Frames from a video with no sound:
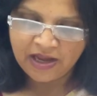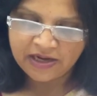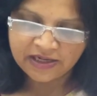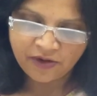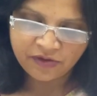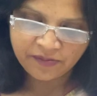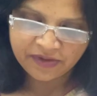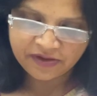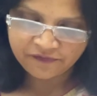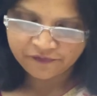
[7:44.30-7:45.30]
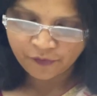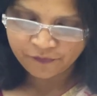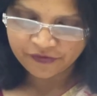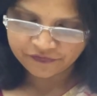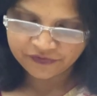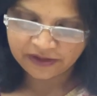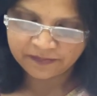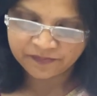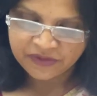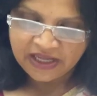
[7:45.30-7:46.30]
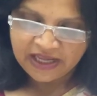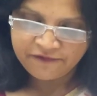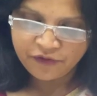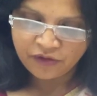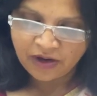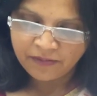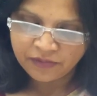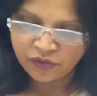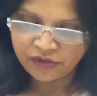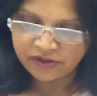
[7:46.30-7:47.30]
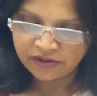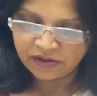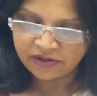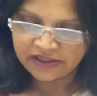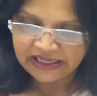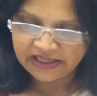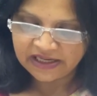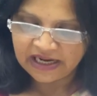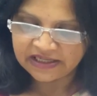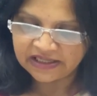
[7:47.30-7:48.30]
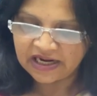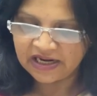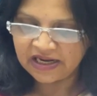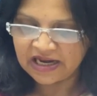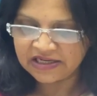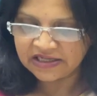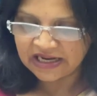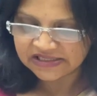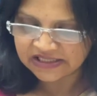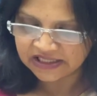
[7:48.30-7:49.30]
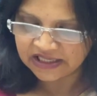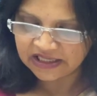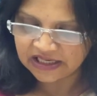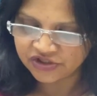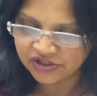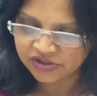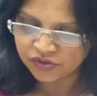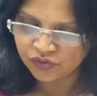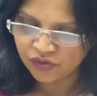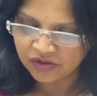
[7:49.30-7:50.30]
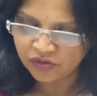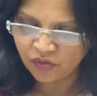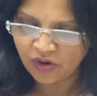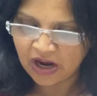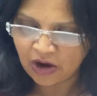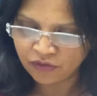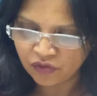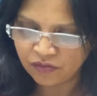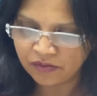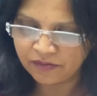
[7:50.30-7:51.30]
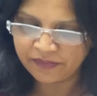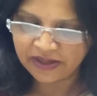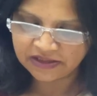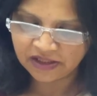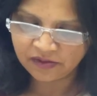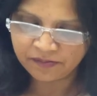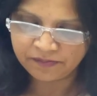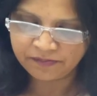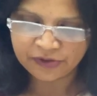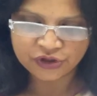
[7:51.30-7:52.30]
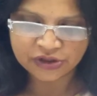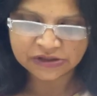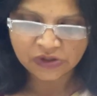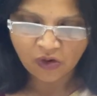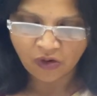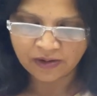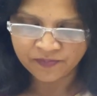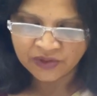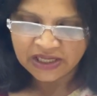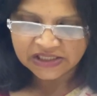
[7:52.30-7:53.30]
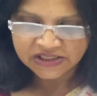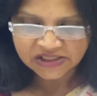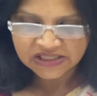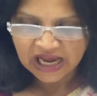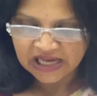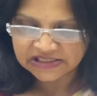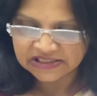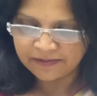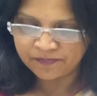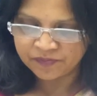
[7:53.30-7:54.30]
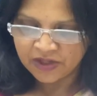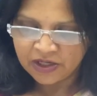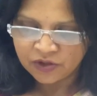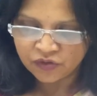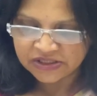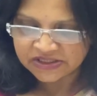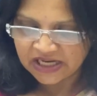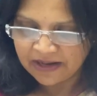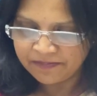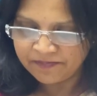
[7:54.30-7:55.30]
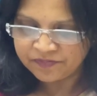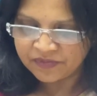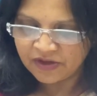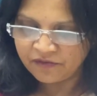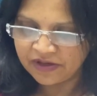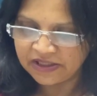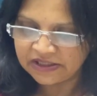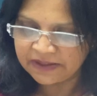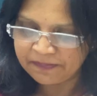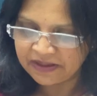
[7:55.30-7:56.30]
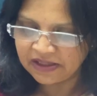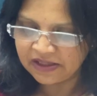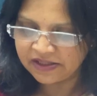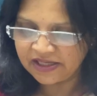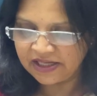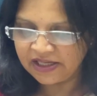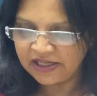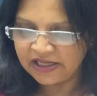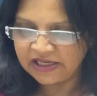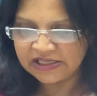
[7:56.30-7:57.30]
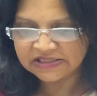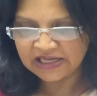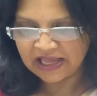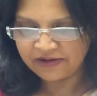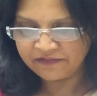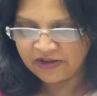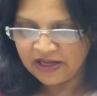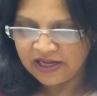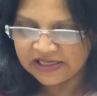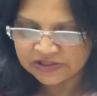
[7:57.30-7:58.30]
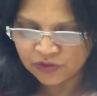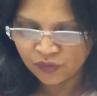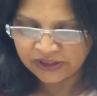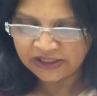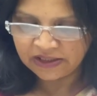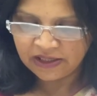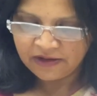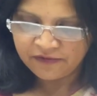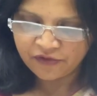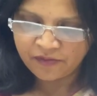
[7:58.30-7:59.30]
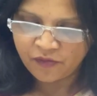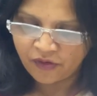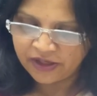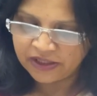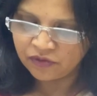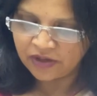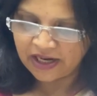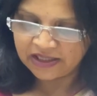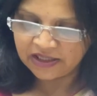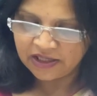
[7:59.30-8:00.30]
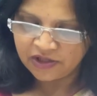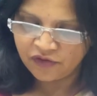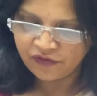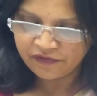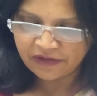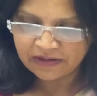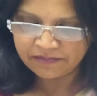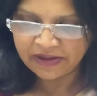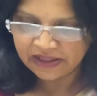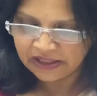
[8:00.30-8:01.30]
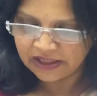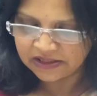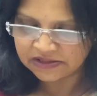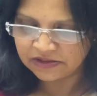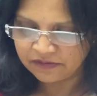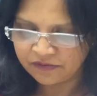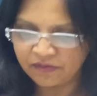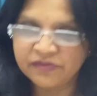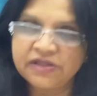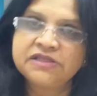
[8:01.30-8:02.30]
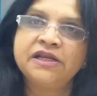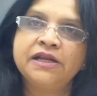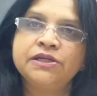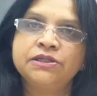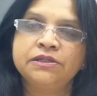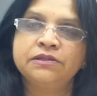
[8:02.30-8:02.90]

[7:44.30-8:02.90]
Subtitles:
Now number 15. If you come to data and case taking and just do not know how to make the patient talk, just ask him to describe one typical day in his life, his routine from morning to night. You will find many leads from this narration.